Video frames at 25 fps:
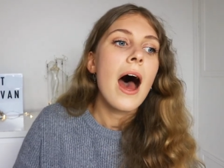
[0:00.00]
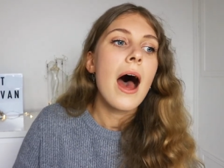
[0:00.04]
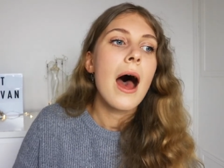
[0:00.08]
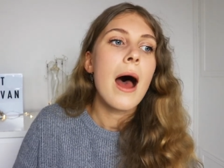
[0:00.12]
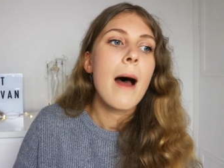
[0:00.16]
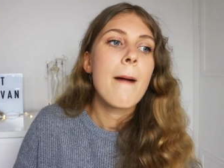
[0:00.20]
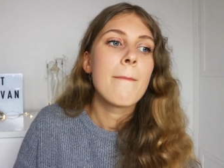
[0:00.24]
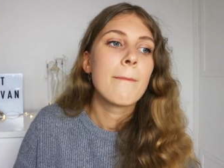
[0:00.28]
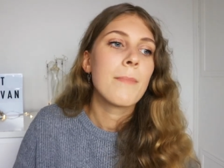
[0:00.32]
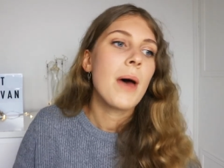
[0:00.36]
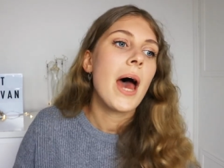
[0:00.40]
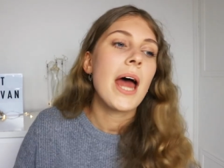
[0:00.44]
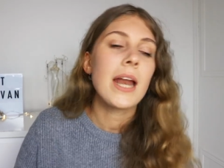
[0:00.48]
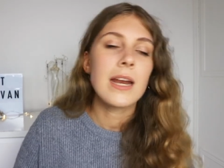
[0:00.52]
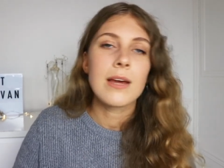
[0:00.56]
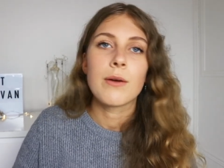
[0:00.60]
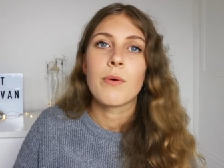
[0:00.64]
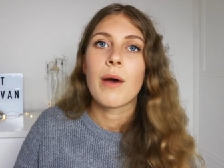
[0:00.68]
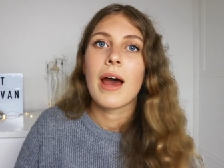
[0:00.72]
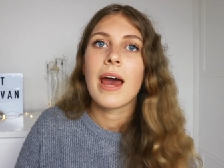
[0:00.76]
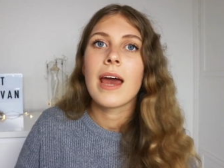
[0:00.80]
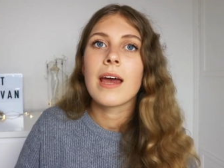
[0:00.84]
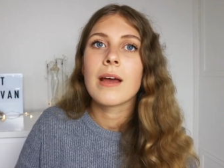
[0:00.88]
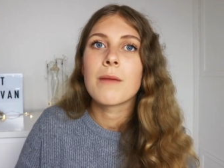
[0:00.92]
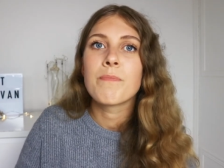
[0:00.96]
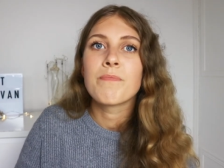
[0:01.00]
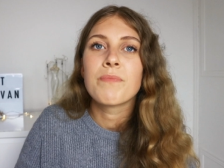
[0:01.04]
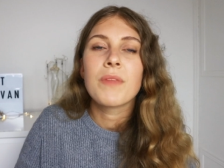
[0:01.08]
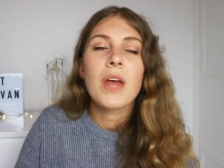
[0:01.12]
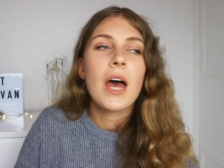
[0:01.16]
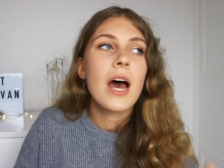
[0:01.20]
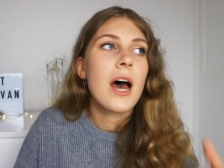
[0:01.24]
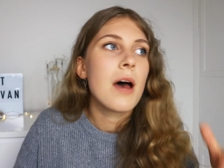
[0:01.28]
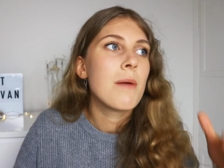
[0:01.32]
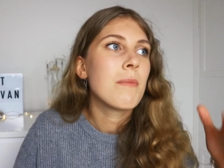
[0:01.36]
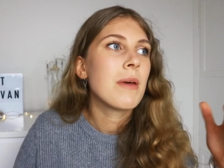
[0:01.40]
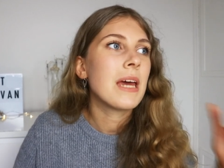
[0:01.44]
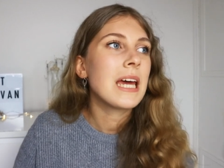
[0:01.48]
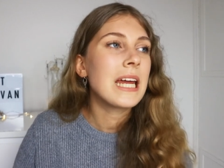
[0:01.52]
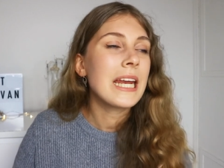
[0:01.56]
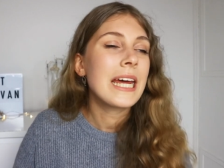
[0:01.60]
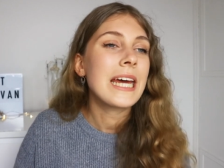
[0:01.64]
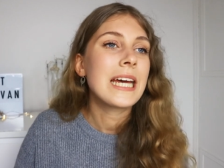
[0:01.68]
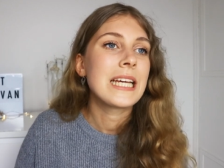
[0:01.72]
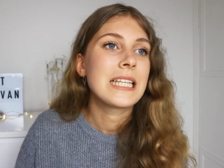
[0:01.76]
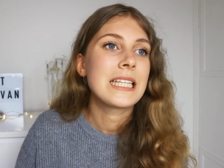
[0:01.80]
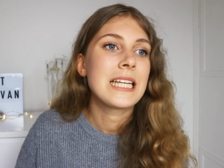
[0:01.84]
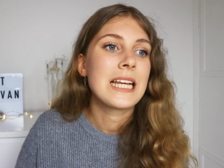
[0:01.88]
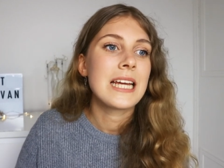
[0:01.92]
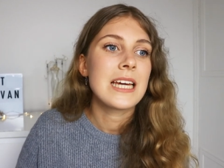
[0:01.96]
Um, but anyway, um, in
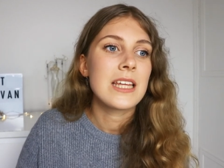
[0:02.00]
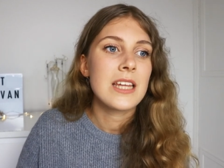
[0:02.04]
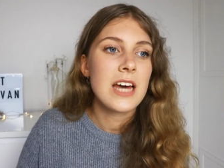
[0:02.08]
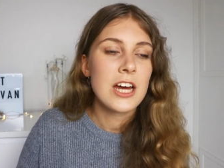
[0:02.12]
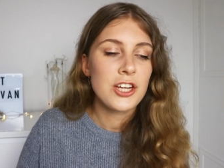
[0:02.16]
Italy,